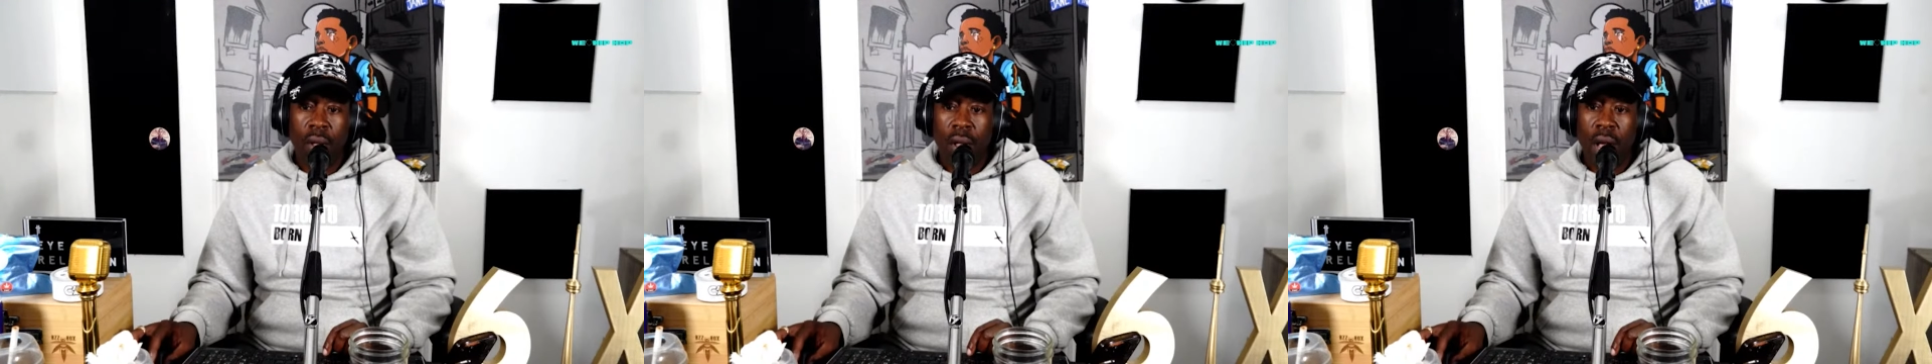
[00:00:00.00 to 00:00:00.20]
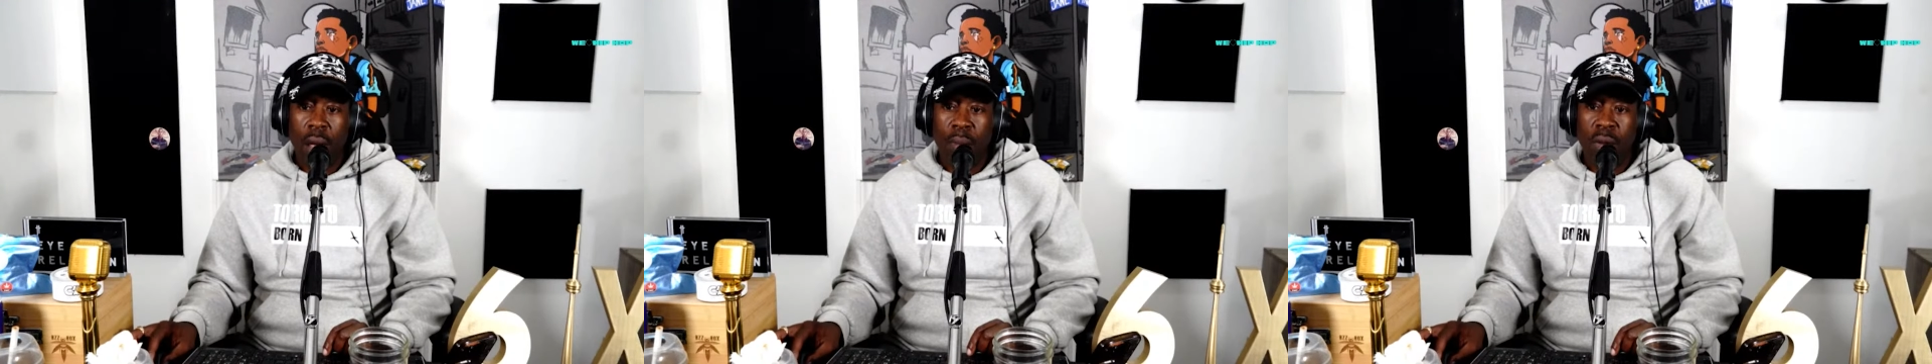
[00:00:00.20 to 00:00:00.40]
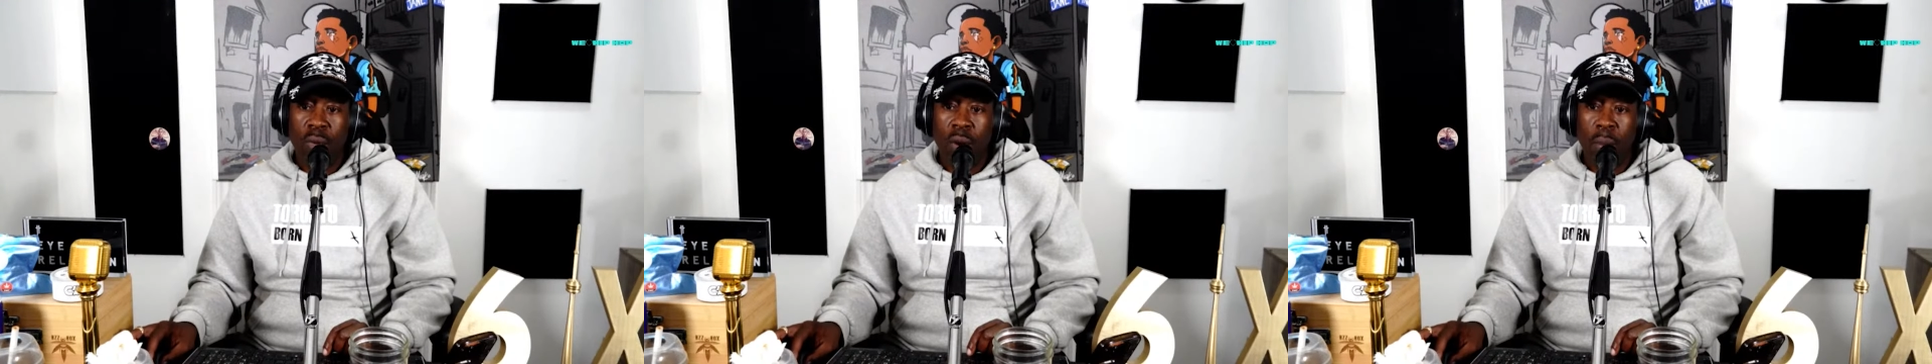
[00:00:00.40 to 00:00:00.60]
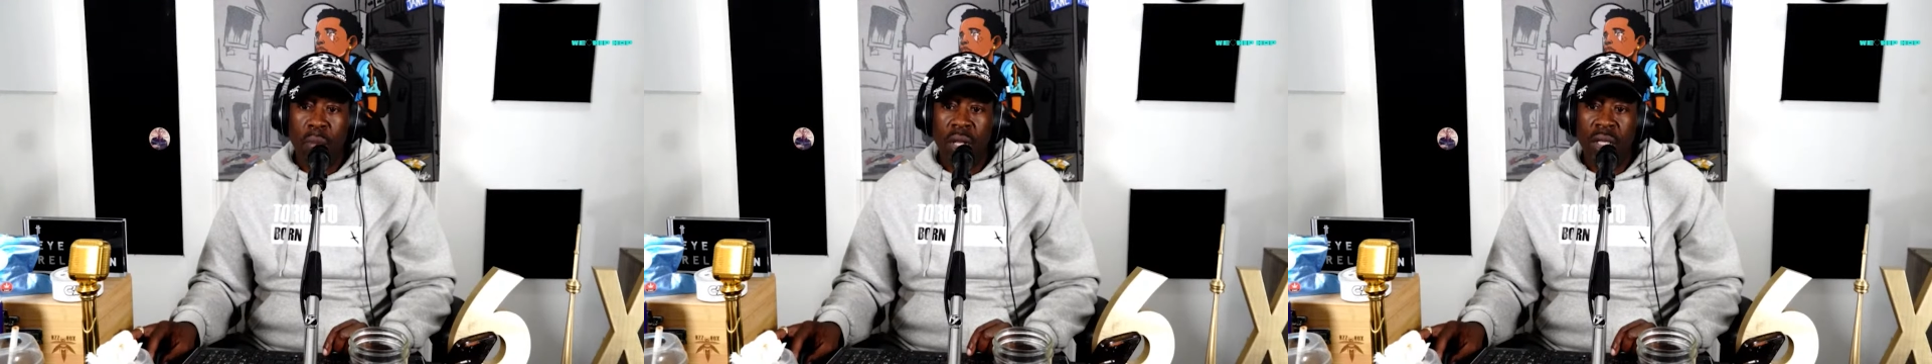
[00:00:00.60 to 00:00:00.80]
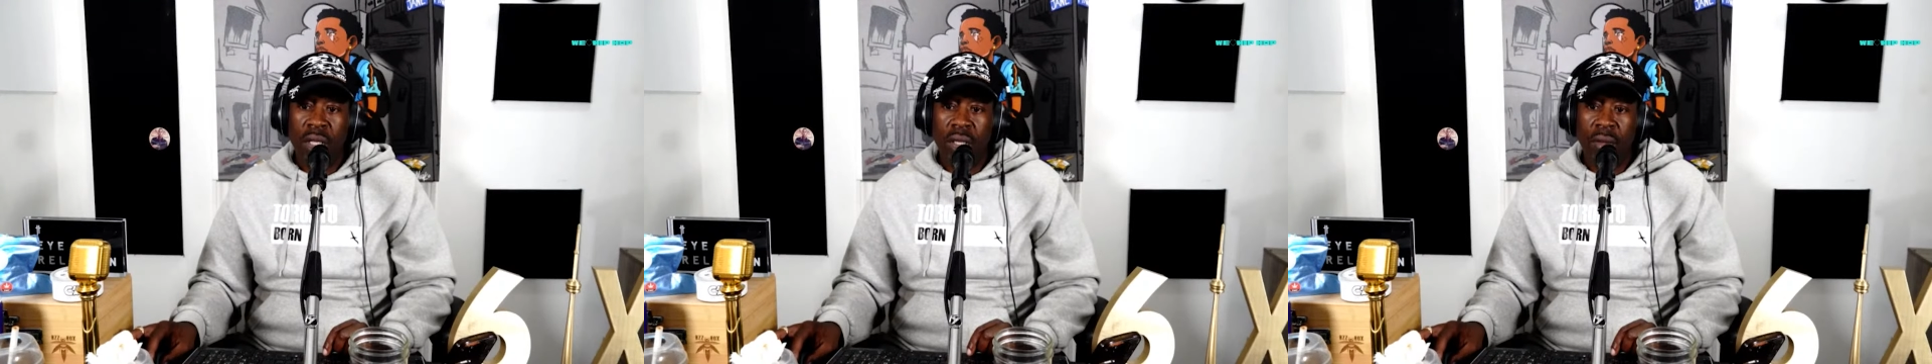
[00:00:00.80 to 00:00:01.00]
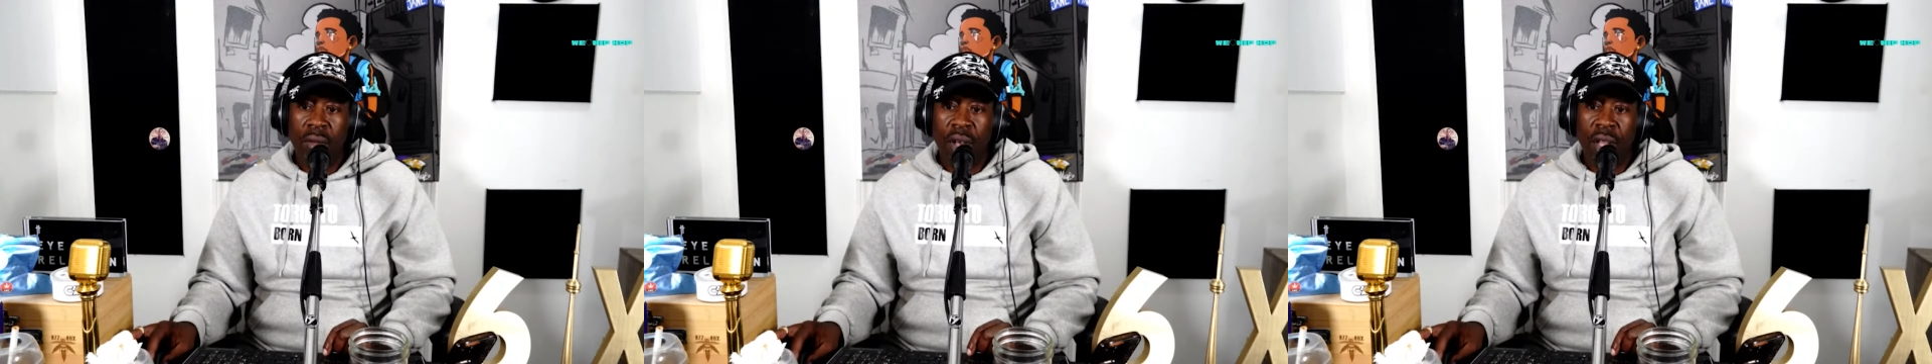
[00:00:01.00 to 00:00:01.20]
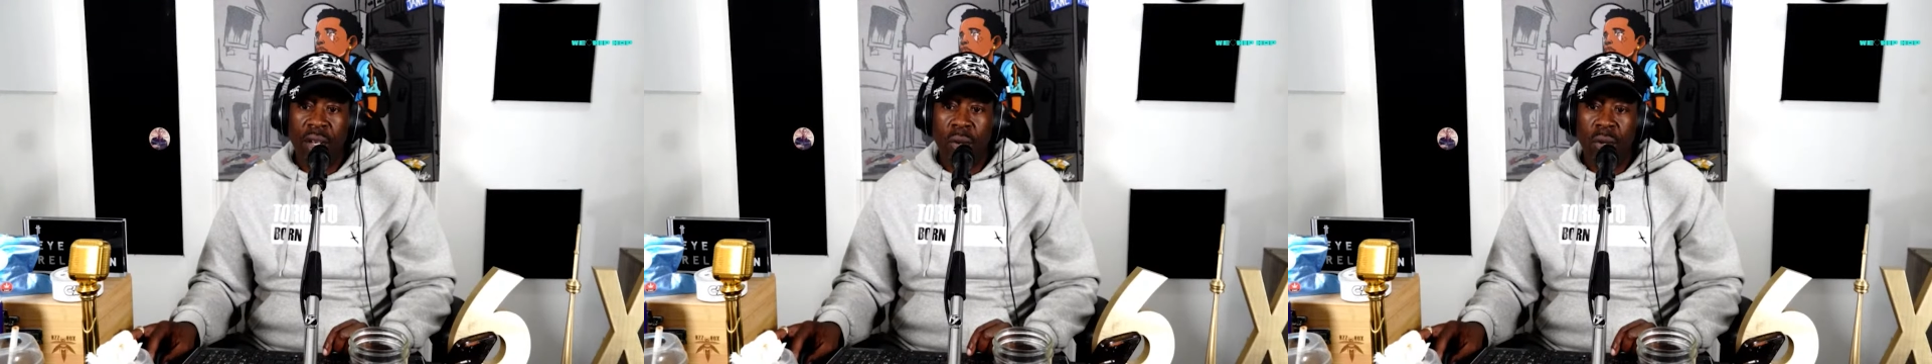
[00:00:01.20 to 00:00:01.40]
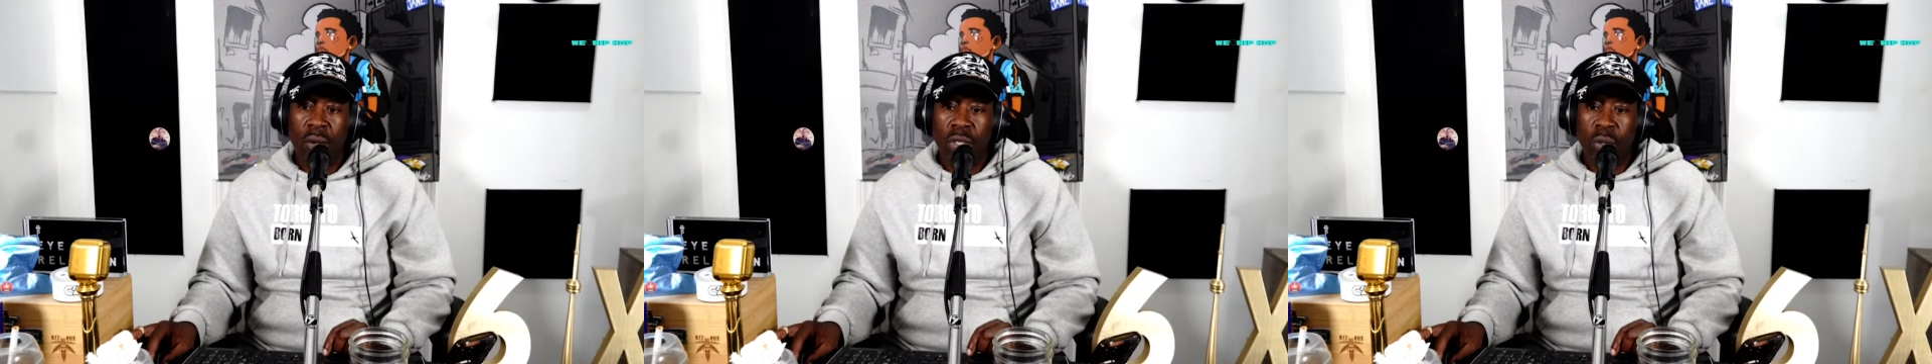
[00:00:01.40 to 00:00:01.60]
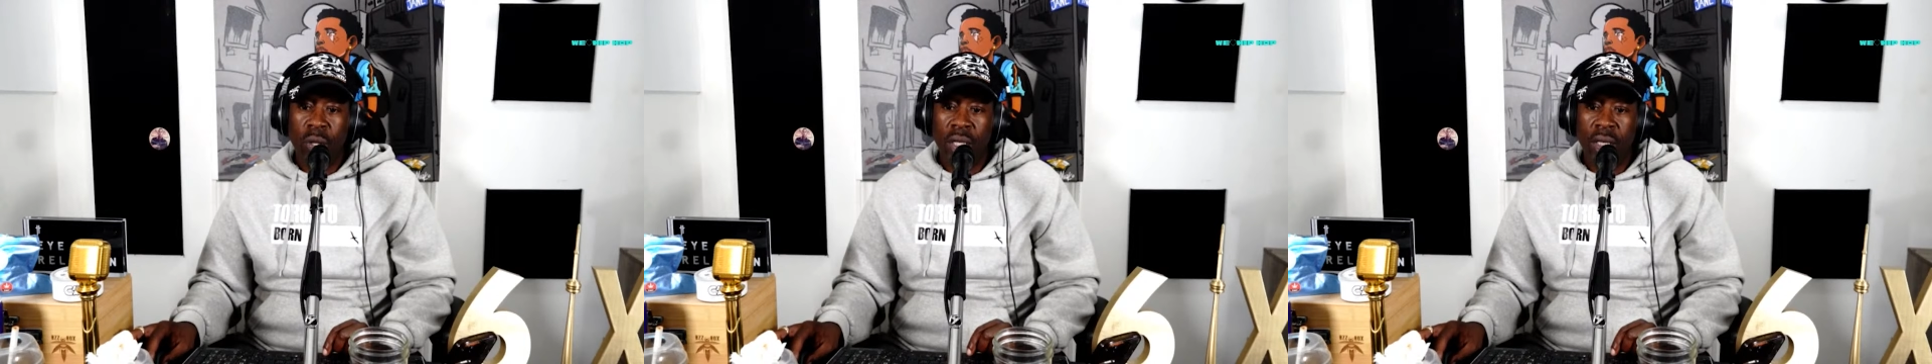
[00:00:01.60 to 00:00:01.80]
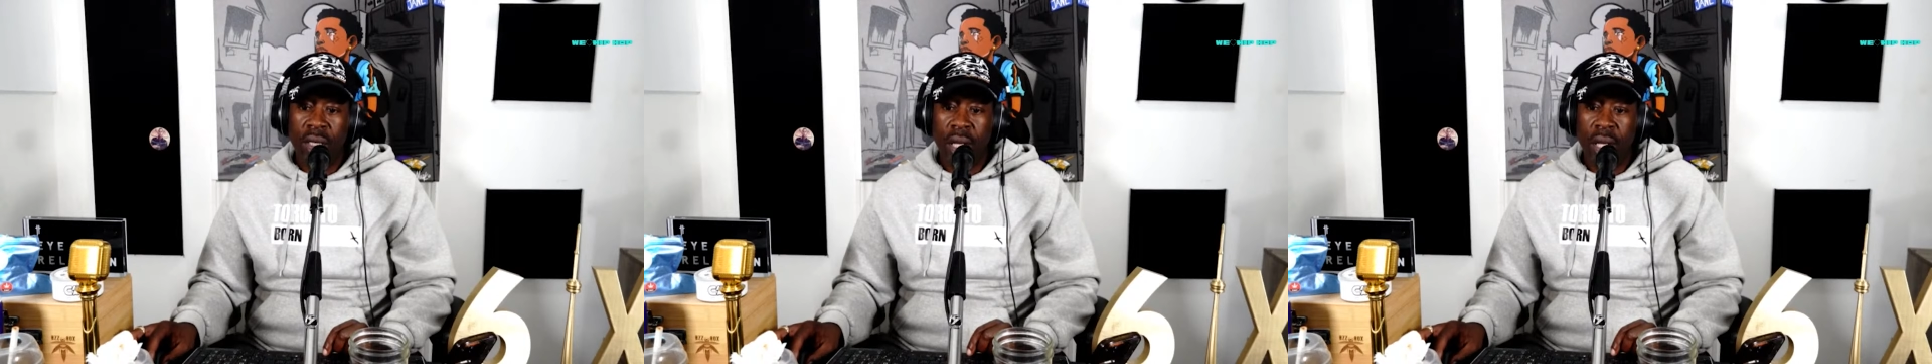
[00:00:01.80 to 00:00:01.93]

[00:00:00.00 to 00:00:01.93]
I'd be remiss if I don't address